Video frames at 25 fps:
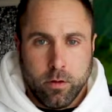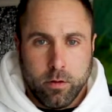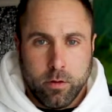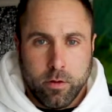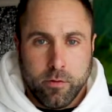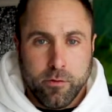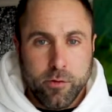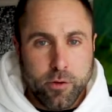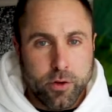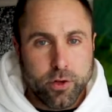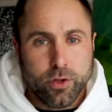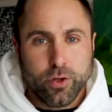
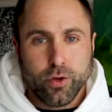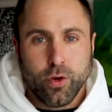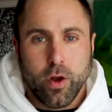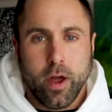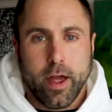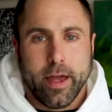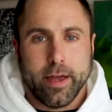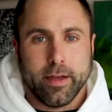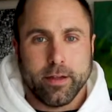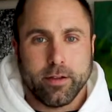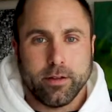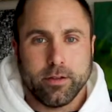If you're
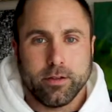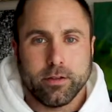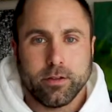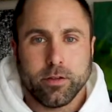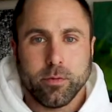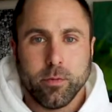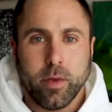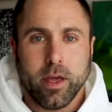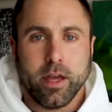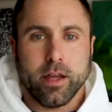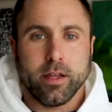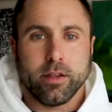trying to
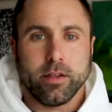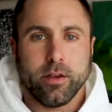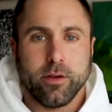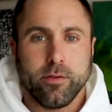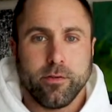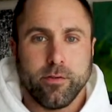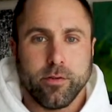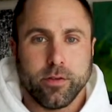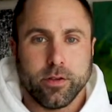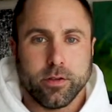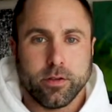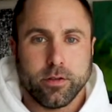make a
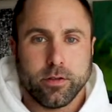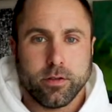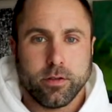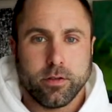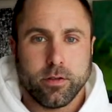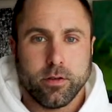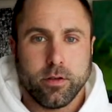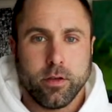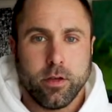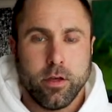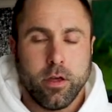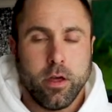difference,
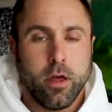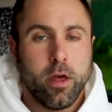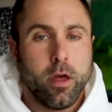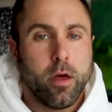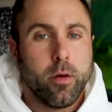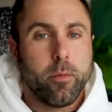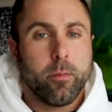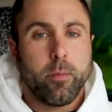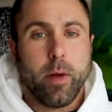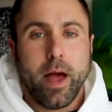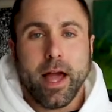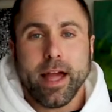
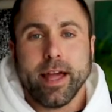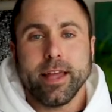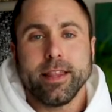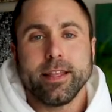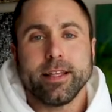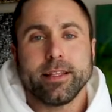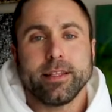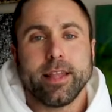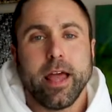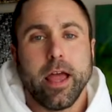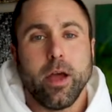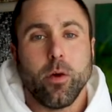back in
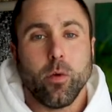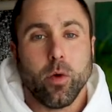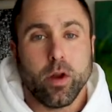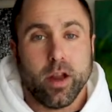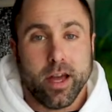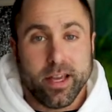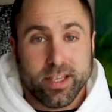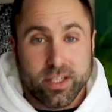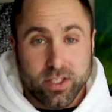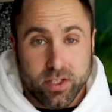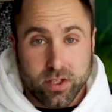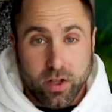the day when
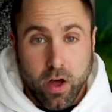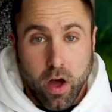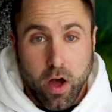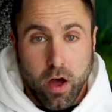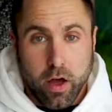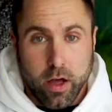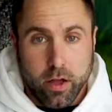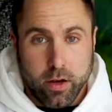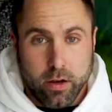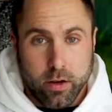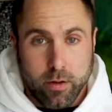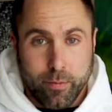I
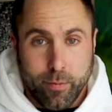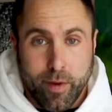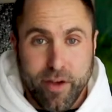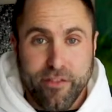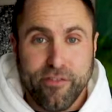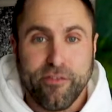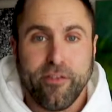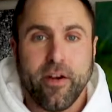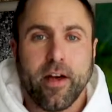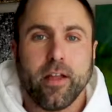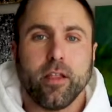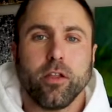started my
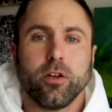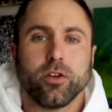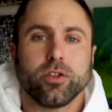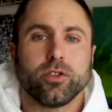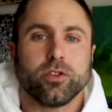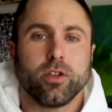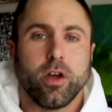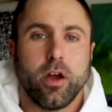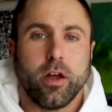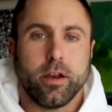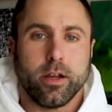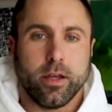fat loss
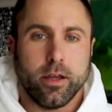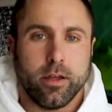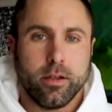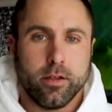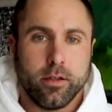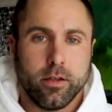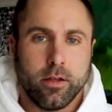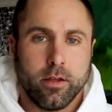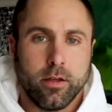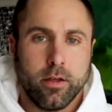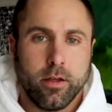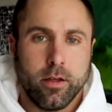journey,
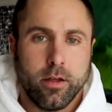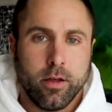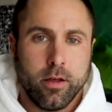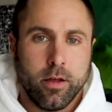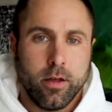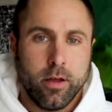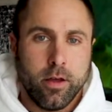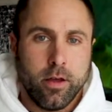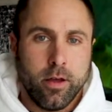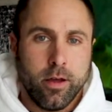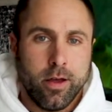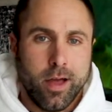
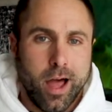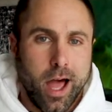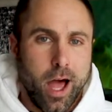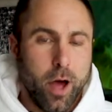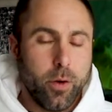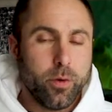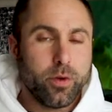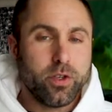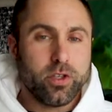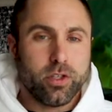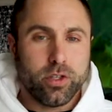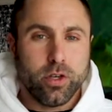I
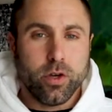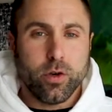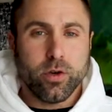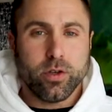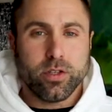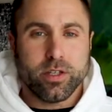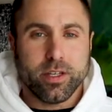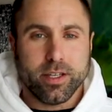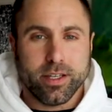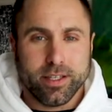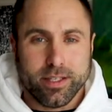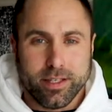was
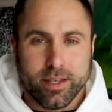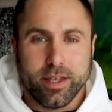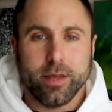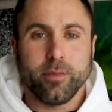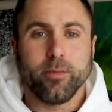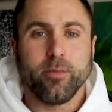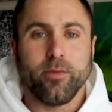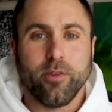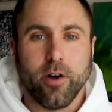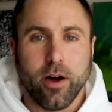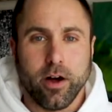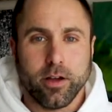using
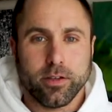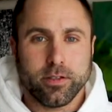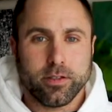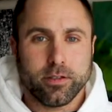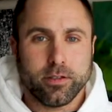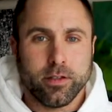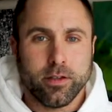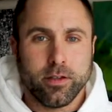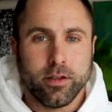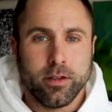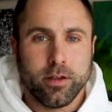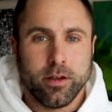
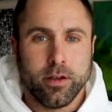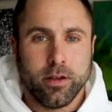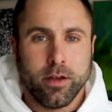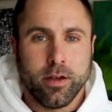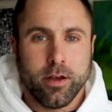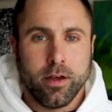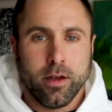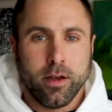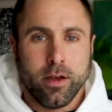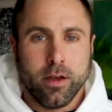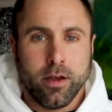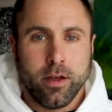SlimFast.
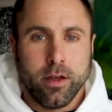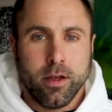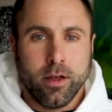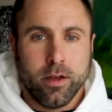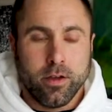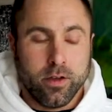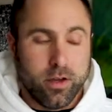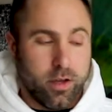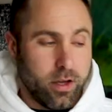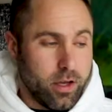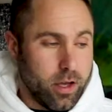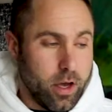
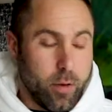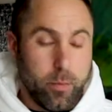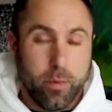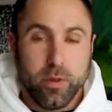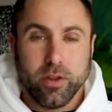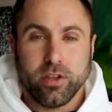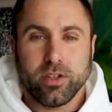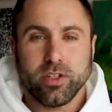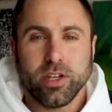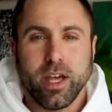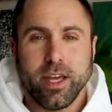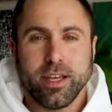A couple
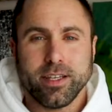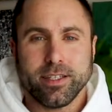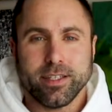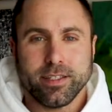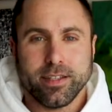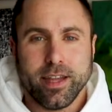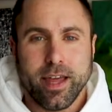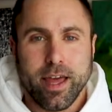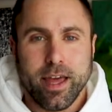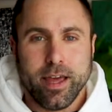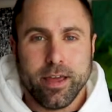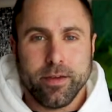of shakes a
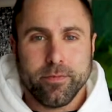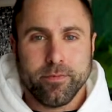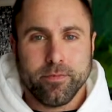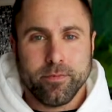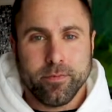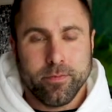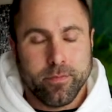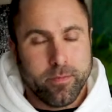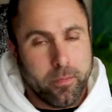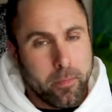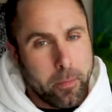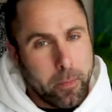day,
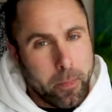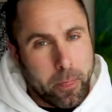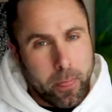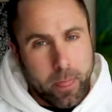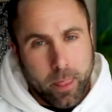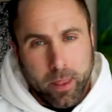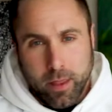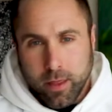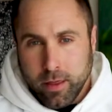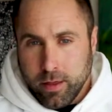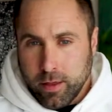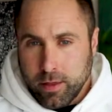
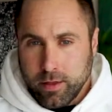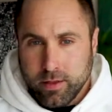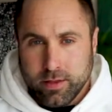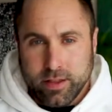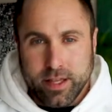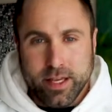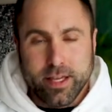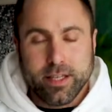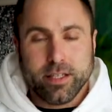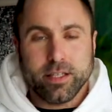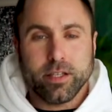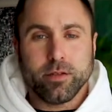
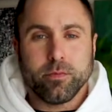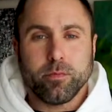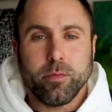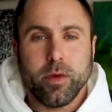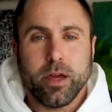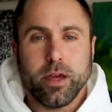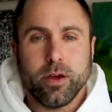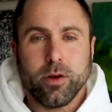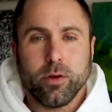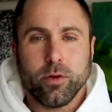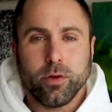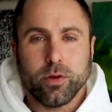decent
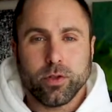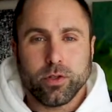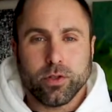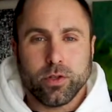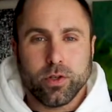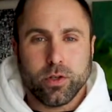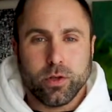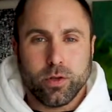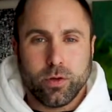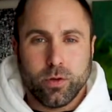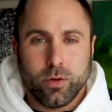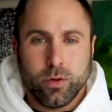meal or
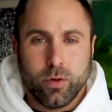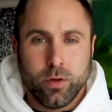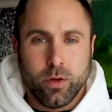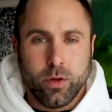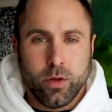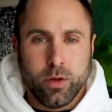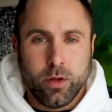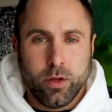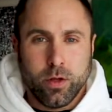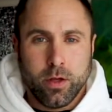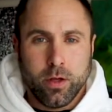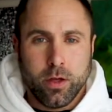two,
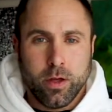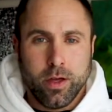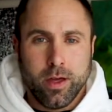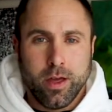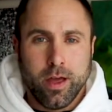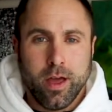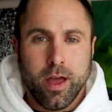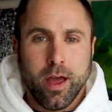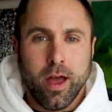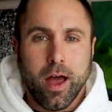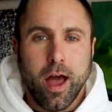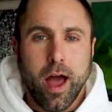
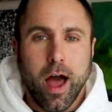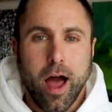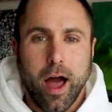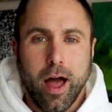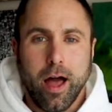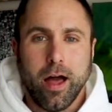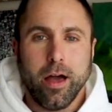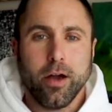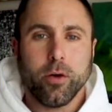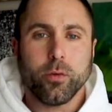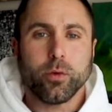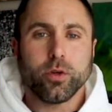
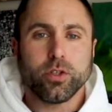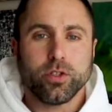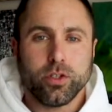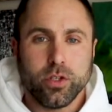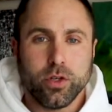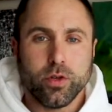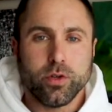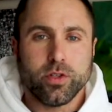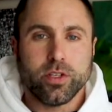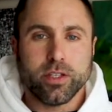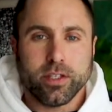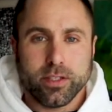I was
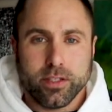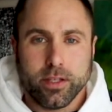using